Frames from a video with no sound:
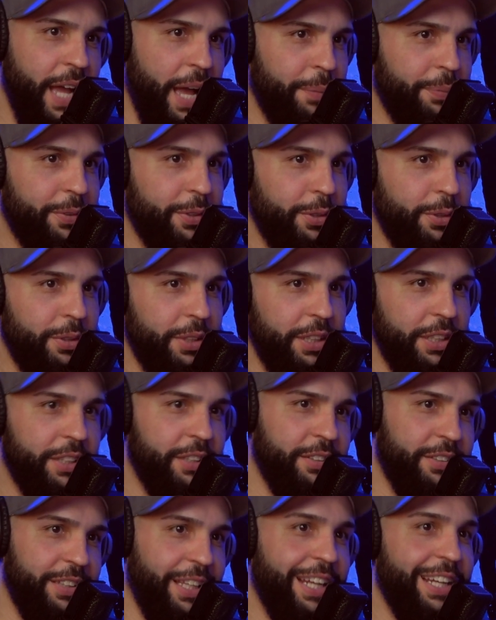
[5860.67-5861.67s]
Absolutely,
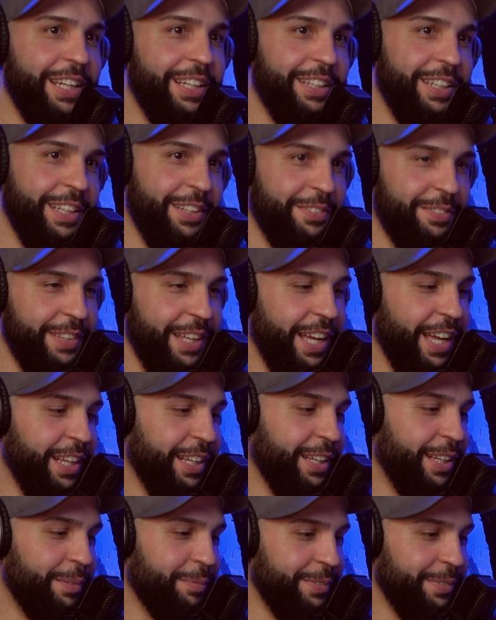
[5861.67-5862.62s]
because then if not,